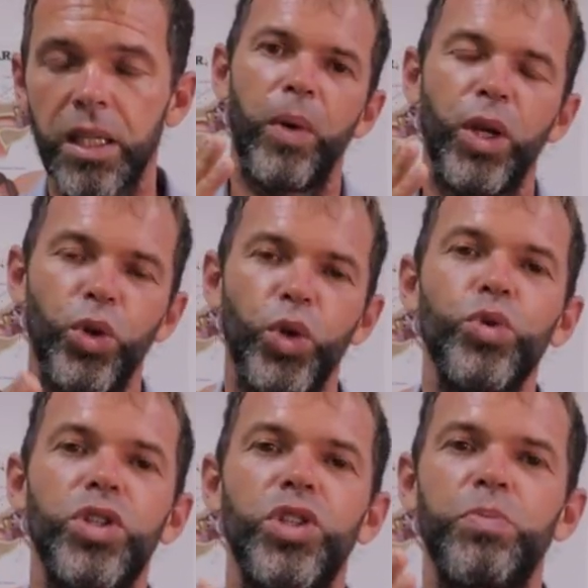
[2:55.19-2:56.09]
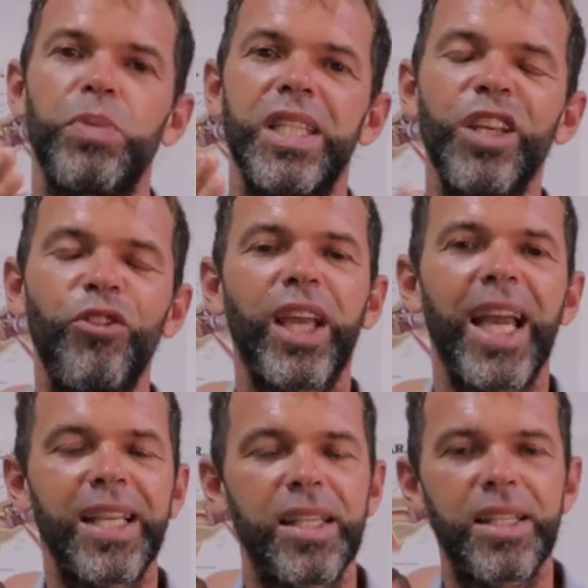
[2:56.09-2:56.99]
when you use
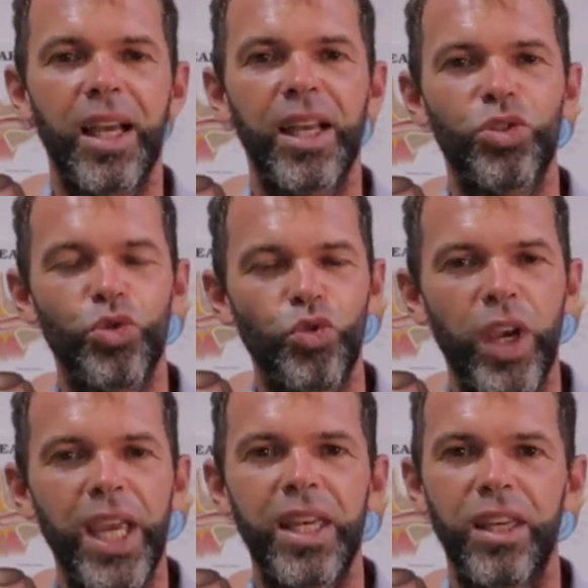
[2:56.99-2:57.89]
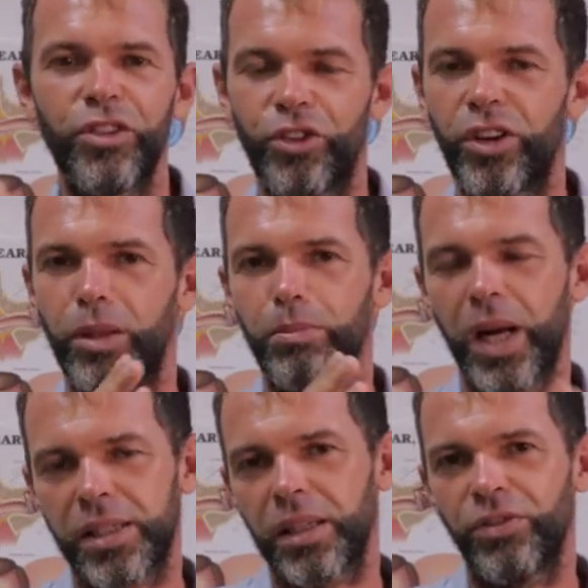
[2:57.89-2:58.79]
specific exercise to train different
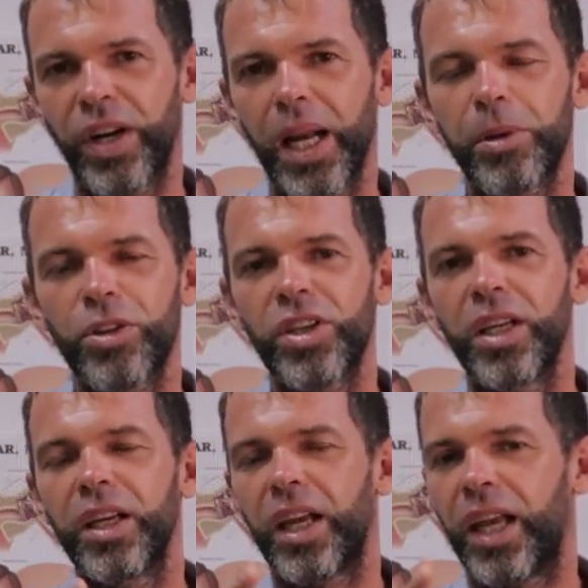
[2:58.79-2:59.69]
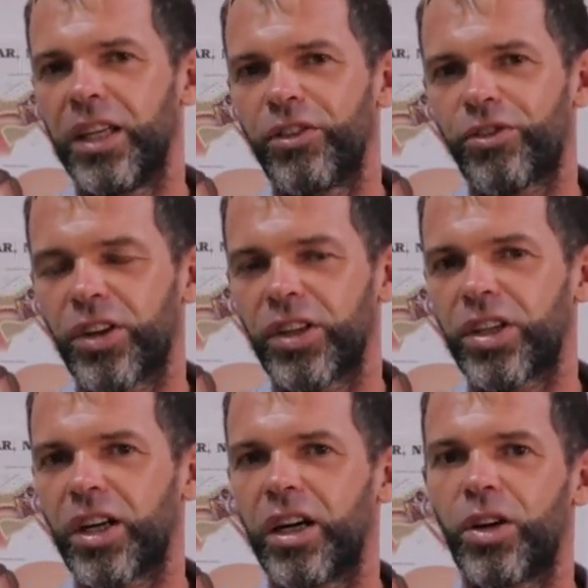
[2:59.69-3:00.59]
muscle fibers and different